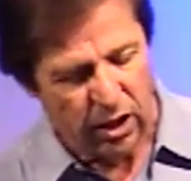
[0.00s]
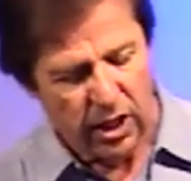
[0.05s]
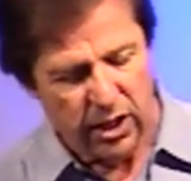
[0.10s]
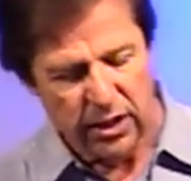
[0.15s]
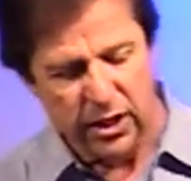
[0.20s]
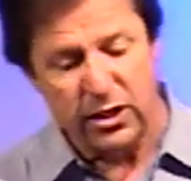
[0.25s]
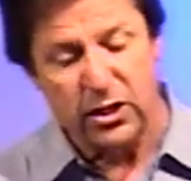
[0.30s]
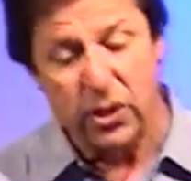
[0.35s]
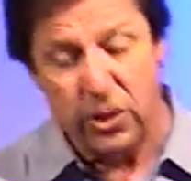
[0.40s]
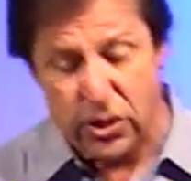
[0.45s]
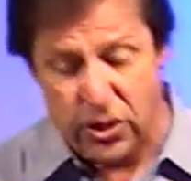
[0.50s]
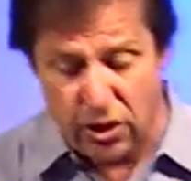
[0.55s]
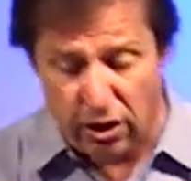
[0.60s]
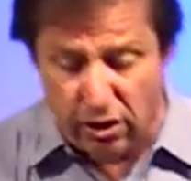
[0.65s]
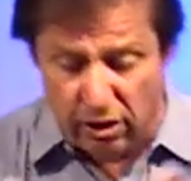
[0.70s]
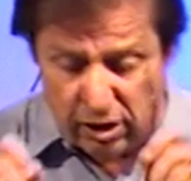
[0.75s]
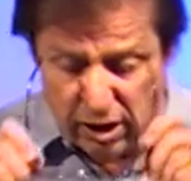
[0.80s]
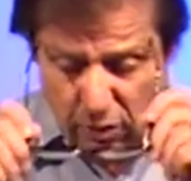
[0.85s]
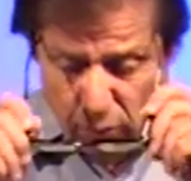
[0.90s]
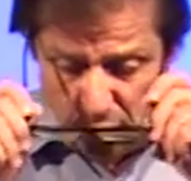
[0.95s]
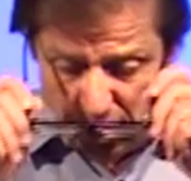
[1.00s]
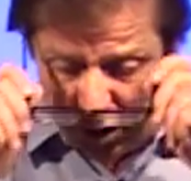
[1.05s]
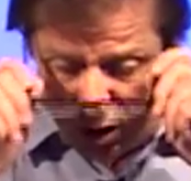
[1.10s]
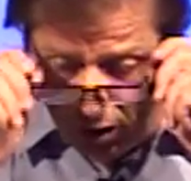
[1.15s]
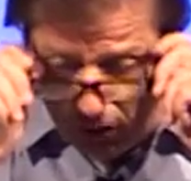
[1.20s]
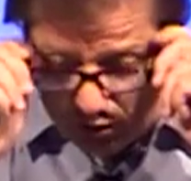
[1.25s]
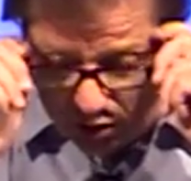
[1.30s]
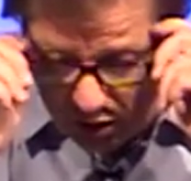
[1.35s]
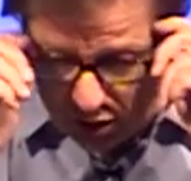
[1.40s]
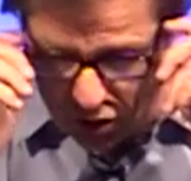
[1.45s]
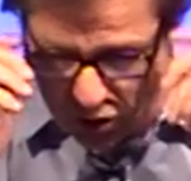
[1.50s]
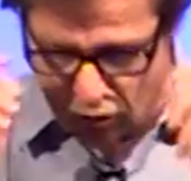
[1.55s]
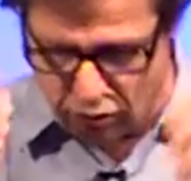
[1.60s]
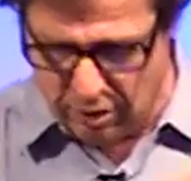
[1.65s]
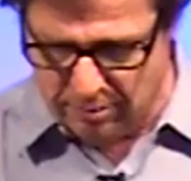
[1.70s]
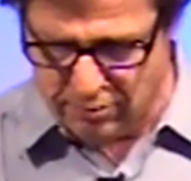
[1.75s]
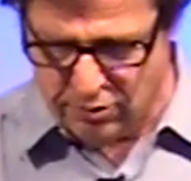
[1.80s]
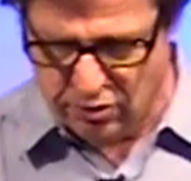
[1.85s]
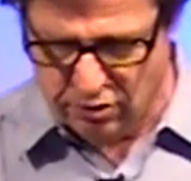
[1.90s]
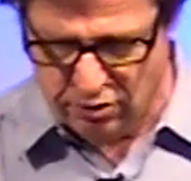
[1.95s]
this is certainly one of those in
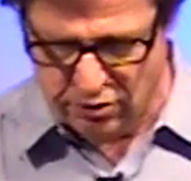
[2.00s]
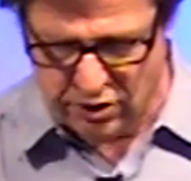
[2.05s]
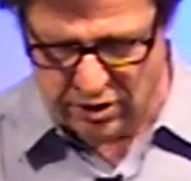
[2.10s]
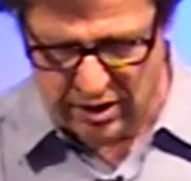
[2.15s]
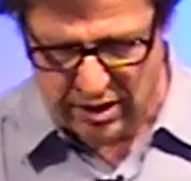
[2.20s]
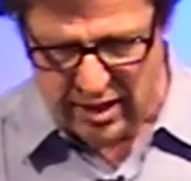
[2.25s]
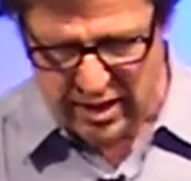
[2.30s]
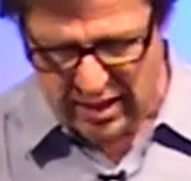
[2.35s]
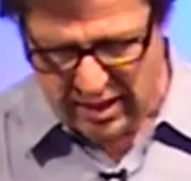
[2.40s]
scriptures uh,